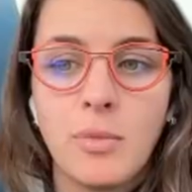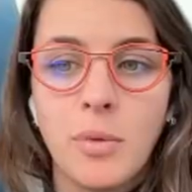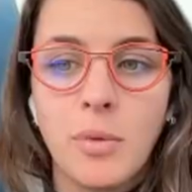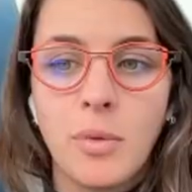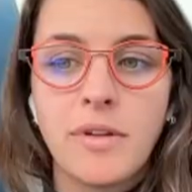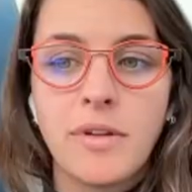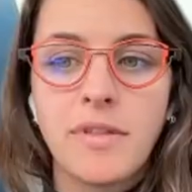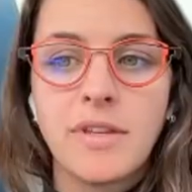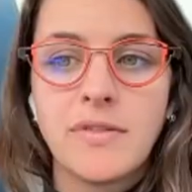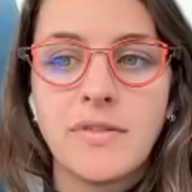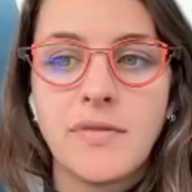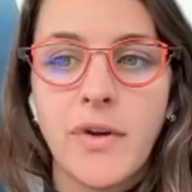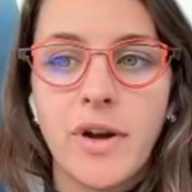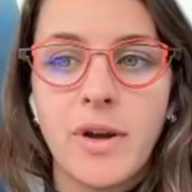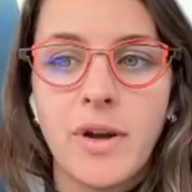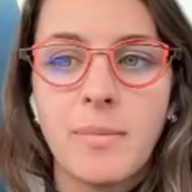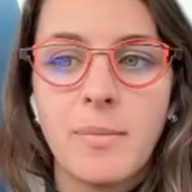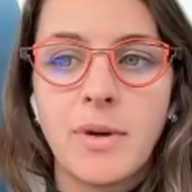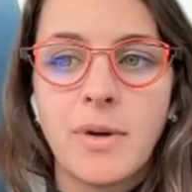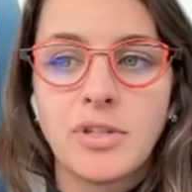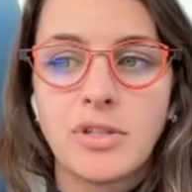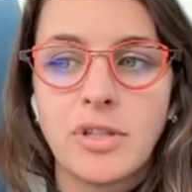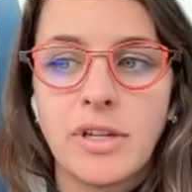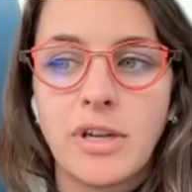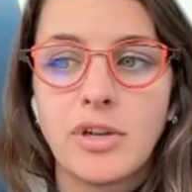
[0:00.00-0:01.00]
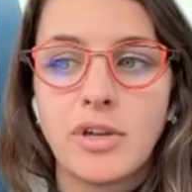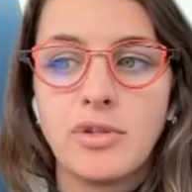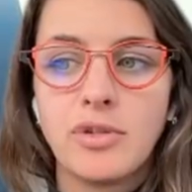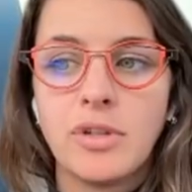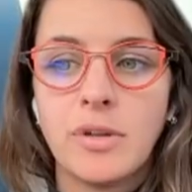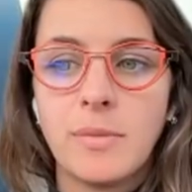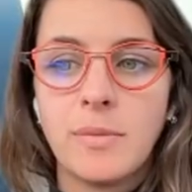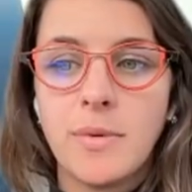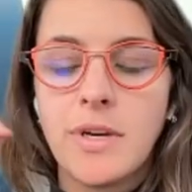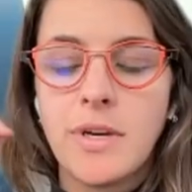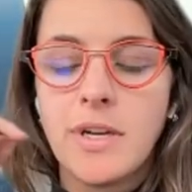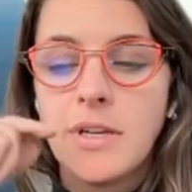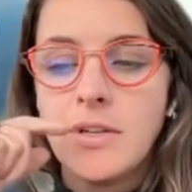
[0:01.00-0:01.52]
your worth is very much like
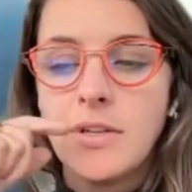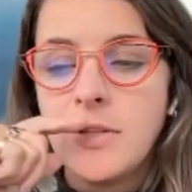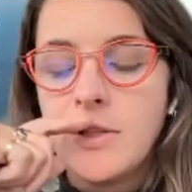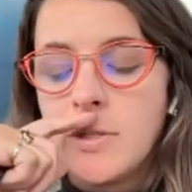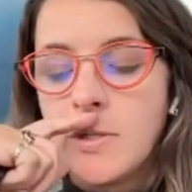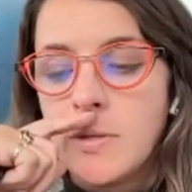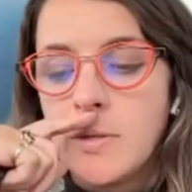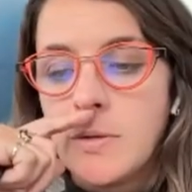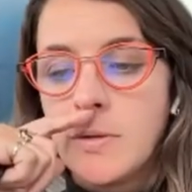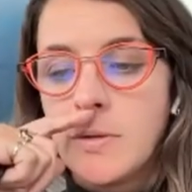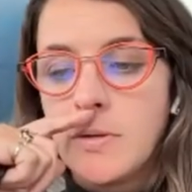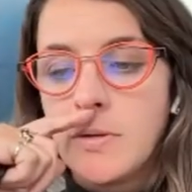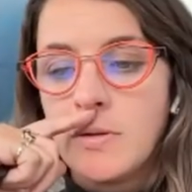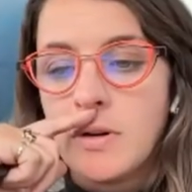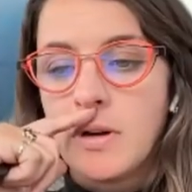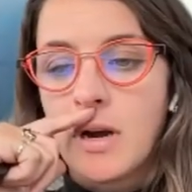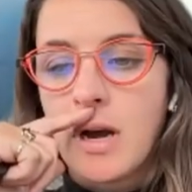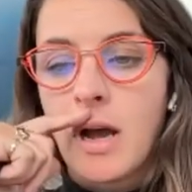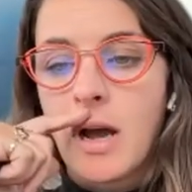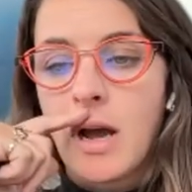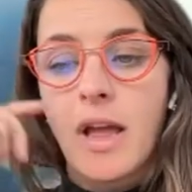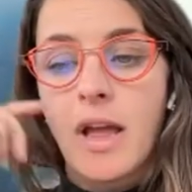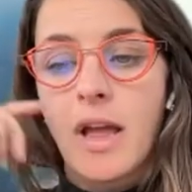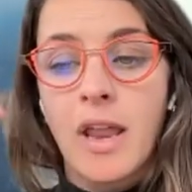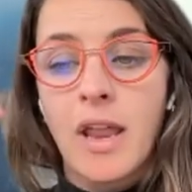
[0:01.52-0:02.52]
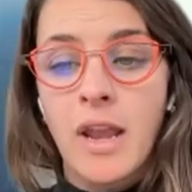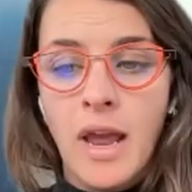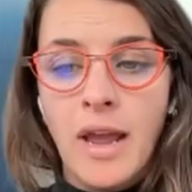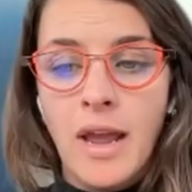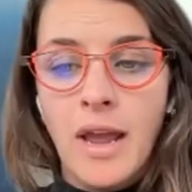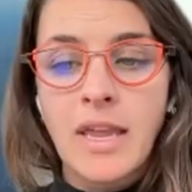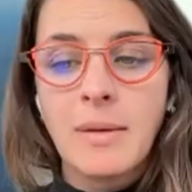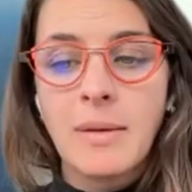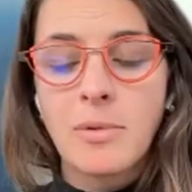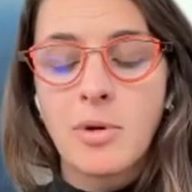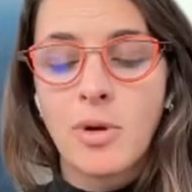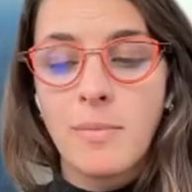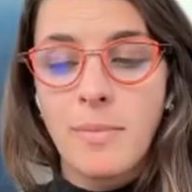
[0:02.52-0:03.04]
attributed to, and
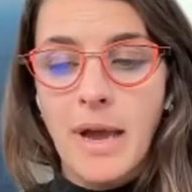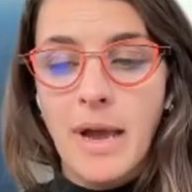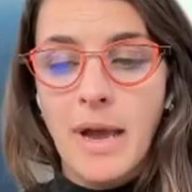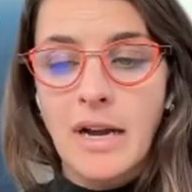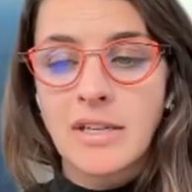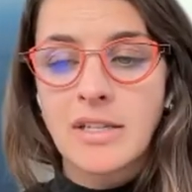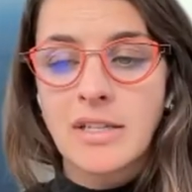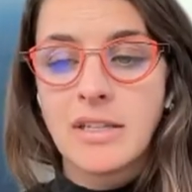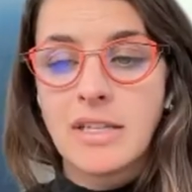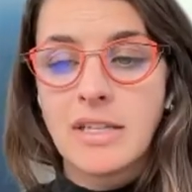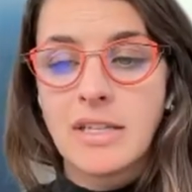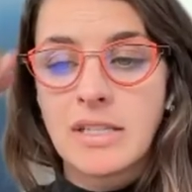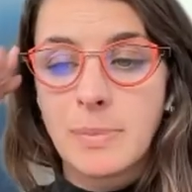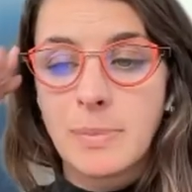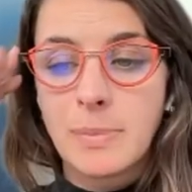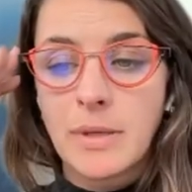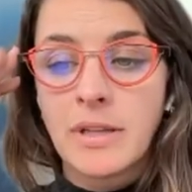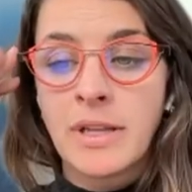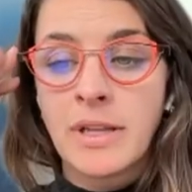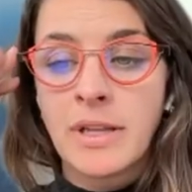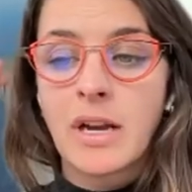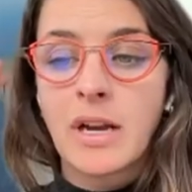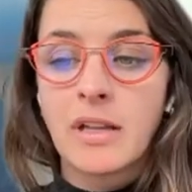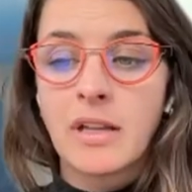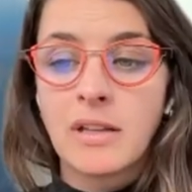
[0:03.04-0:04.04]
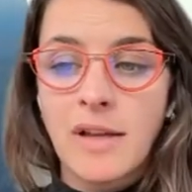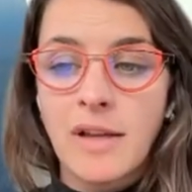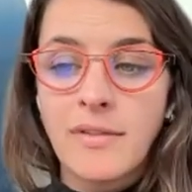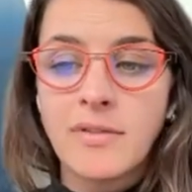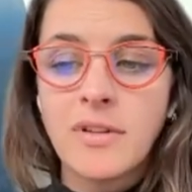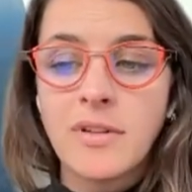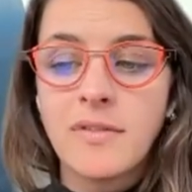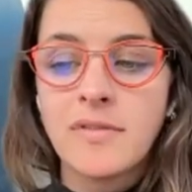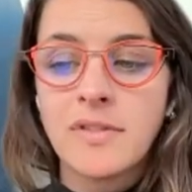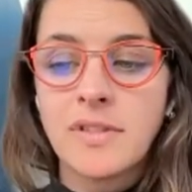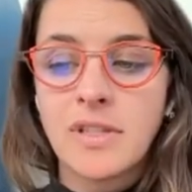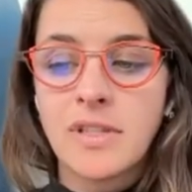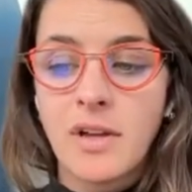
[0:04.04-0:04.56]
I keep going back to this, but like a
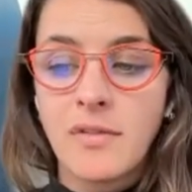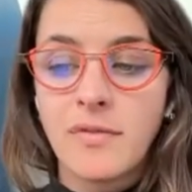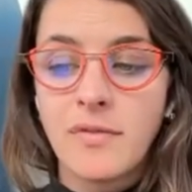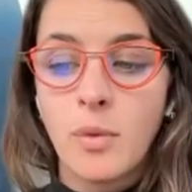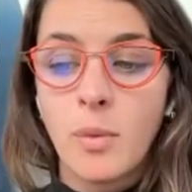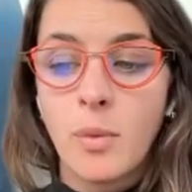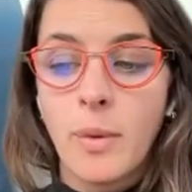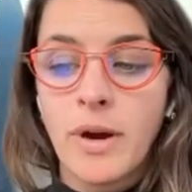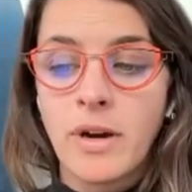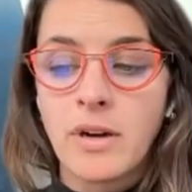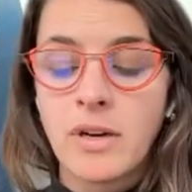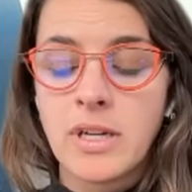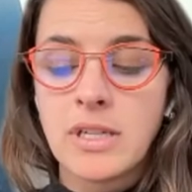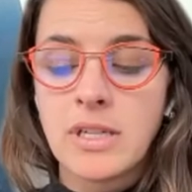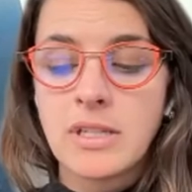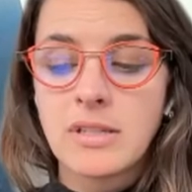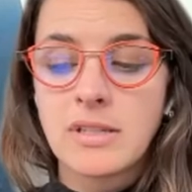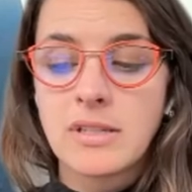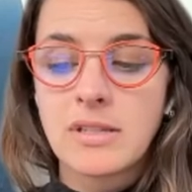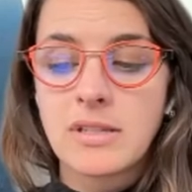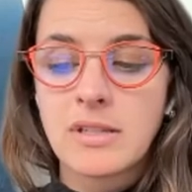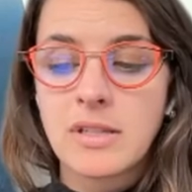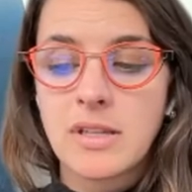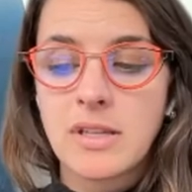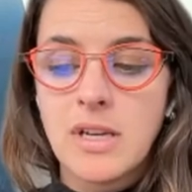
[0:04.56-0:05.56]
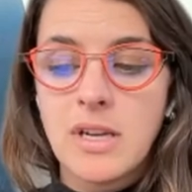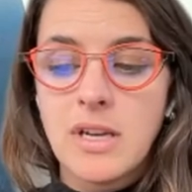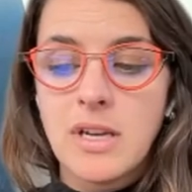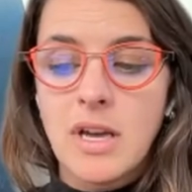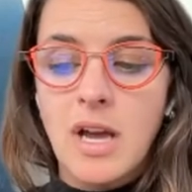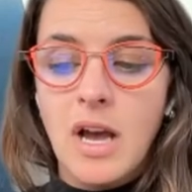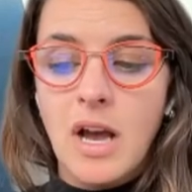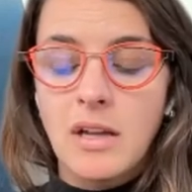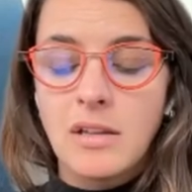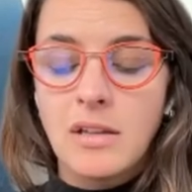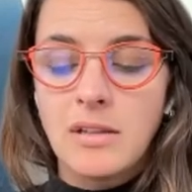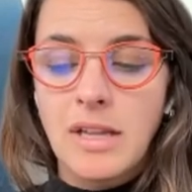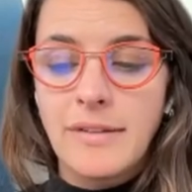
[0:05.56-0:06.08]
level of self awareness,
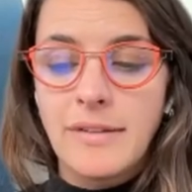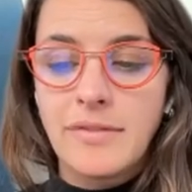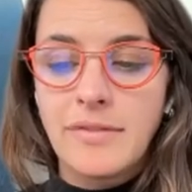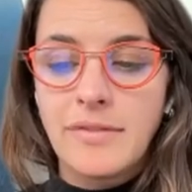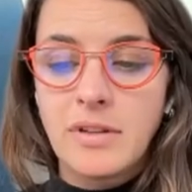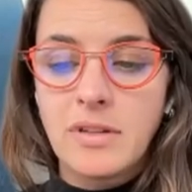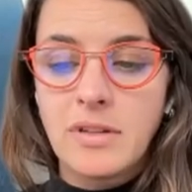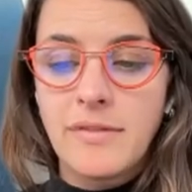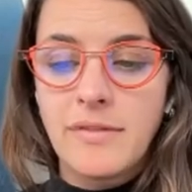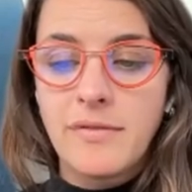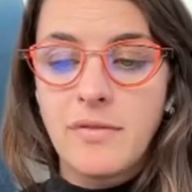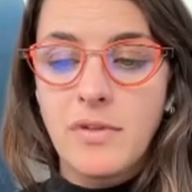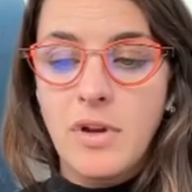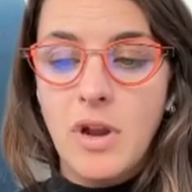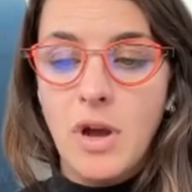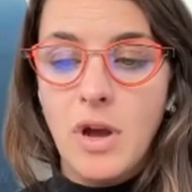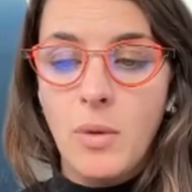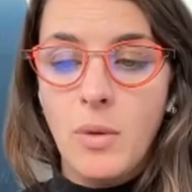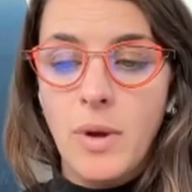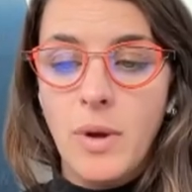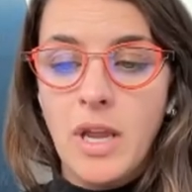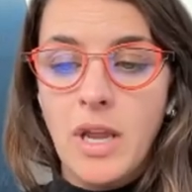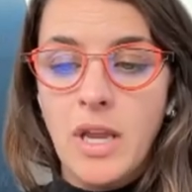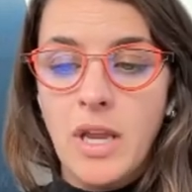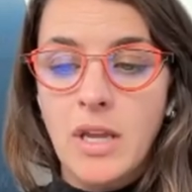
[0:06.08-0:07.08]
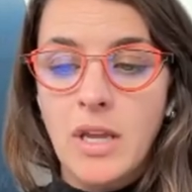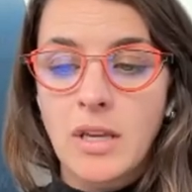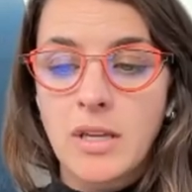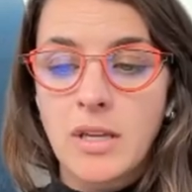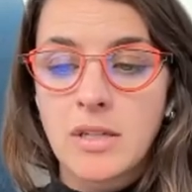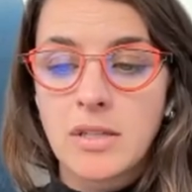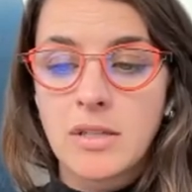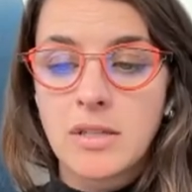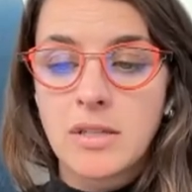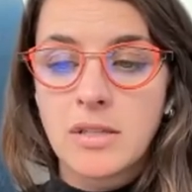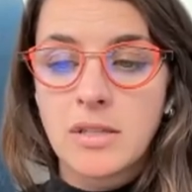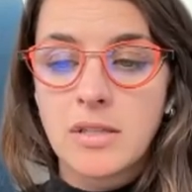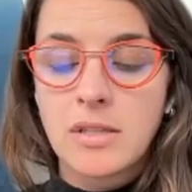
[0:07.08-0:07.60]
a level of
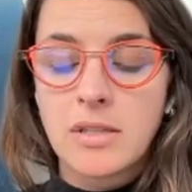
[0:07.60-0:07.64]
knowing